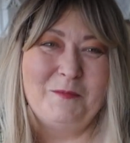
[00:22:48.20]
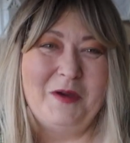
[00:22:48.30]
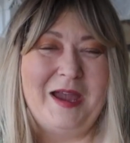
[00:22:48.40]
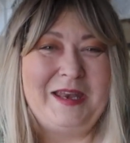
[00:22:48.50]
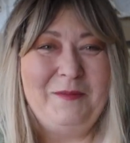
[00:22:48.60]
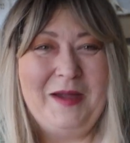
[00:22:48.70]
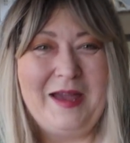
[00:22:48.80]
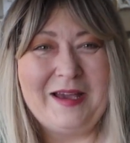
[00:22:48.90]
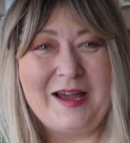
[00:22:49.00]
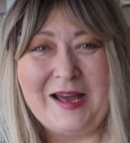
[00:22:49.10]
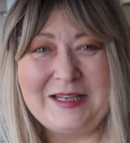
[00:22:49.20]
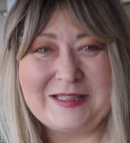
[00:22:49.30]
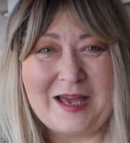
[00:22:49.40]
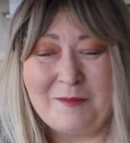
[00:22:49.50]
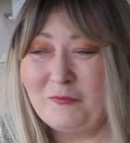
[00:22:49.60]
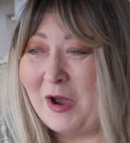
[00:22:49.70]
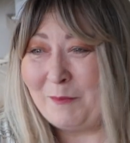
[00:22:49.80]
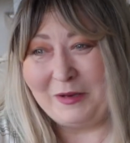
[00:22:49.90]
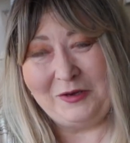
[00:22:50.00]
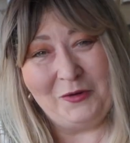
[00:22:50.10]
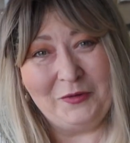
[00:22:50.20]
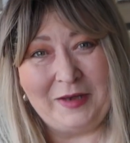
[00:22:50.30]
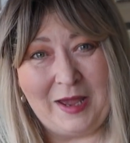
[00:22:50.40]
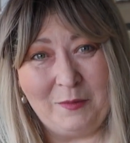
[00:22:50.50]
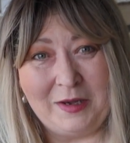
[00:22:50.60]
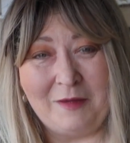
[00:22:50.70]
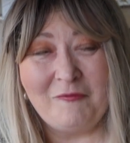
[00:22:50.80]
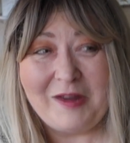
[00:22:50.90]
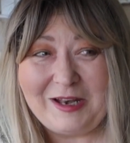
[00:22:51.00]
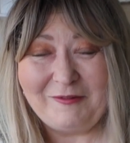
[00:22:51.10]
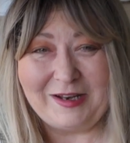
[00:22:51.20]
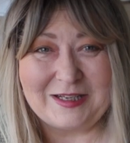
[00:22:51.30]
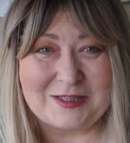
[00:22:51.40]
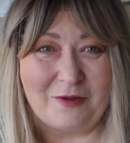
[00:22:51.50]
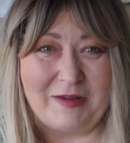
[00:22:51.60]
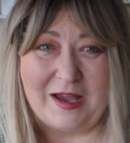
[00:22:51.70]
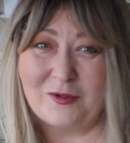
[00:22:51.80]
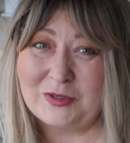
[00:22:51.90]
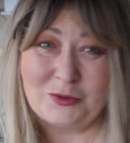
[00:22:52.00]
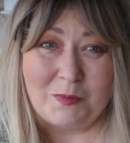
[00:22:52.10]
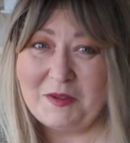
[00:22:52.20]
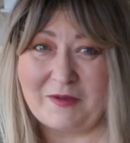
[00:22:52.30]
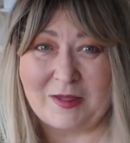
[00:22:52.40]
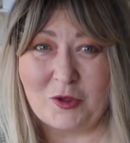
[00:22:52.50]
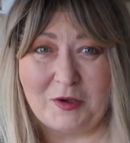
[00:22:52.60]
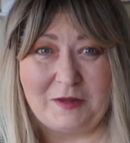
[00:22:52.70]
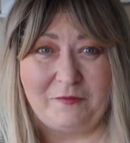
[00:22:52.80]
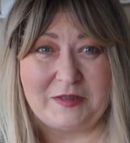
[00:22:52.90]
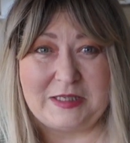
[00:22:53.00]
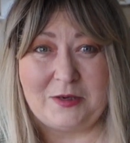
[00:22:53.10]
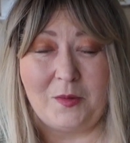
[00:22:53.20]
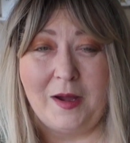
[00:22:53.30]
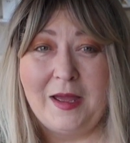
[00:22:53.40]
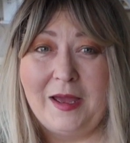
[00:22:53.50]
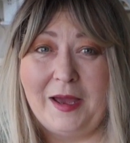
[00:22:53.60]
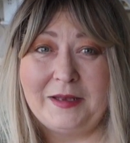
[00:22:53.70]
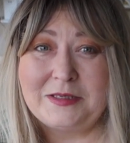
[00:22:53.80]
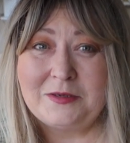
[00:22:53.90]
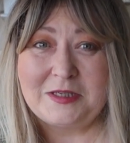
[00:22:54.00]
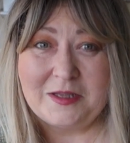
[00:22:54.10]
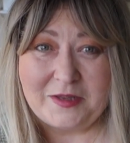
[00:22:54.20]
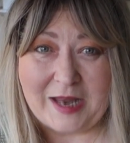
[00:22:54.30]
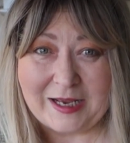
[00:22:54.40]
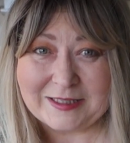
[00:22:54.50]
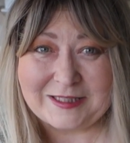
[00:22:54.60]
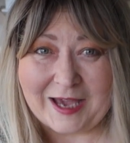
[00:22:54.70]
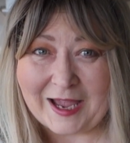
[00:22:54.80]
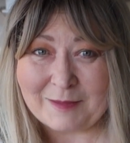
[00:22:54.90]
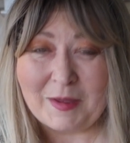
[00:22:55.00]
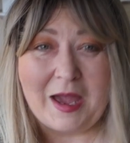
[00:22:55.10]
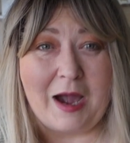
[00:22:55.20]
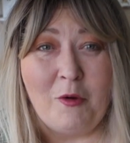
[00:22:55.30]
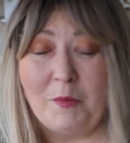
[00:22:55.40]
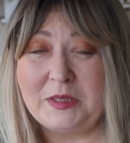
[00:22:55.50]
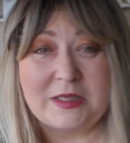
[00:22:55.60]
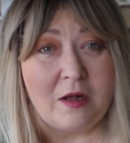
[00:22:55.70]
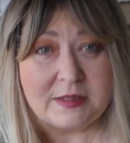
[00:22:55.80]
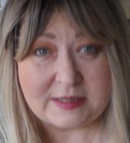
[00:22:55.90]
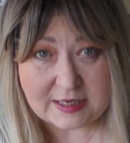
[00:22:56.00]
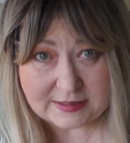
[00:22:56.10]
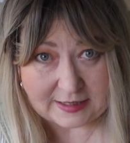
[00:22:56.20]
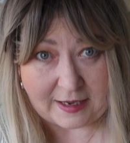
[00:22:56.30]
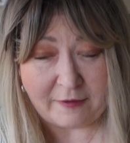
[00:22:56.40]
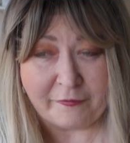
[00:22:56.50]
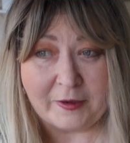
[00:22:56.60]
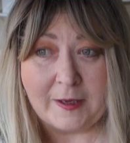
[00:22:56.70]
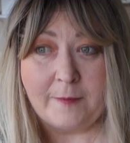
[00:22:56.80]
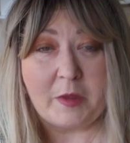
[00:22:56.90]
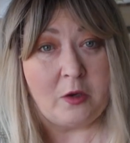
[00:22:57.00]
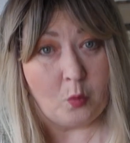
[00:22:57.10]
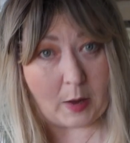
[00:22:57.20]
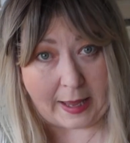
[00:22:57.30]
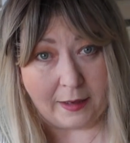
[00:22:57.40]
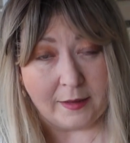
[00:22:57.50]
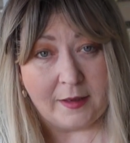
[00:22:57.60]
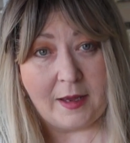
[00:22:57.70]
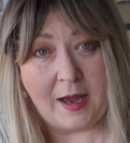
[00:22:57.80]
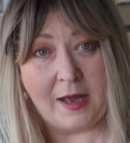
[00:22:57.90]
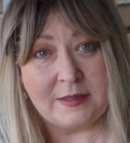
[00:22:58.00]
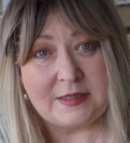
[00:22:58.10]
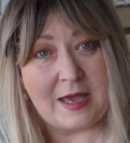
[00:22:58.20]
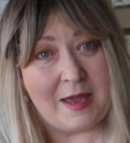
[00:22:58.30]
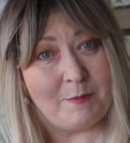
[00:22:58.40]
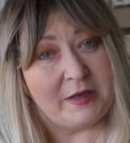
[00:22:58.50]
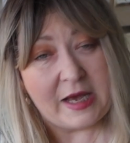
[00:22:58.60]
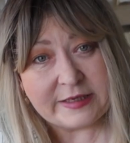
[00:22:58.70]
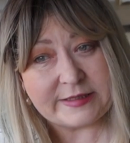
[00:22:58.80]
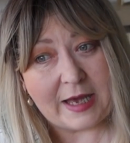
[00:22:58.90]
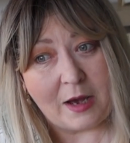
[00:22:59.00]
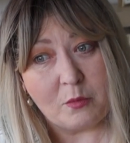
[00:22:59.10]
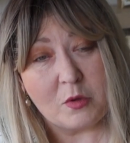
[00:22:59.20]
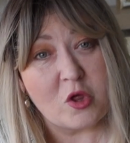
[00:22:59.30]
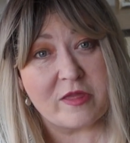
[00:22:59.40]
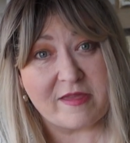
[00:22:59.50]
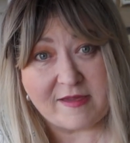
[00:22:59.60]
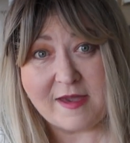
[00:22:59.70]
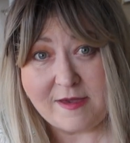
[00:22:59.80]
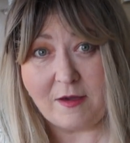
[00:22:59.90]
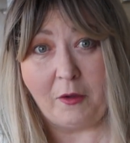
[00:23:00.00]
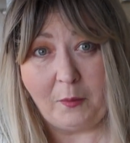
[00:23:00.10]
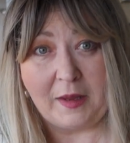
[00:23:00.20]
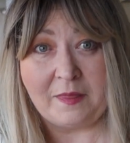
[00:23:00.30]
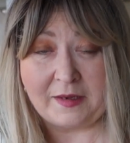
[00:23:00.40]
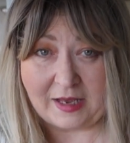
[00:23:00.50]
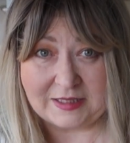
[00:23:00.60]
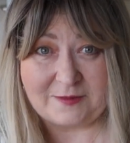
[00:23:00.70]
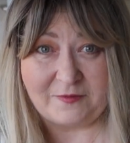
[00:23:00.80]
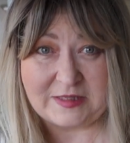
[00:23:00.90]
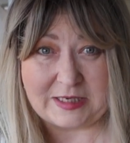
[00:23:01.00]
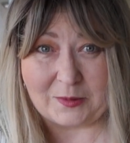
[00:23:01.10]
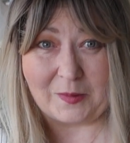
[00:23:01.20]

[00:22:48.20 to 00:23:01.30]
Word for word: But anyway, guys, I'm rambling on now, and I'm really, really sorry. I just hope you've enjoyed the video. And until the next time, I hope you all stay safe and well. And um, yes, I wish to see you in the next video.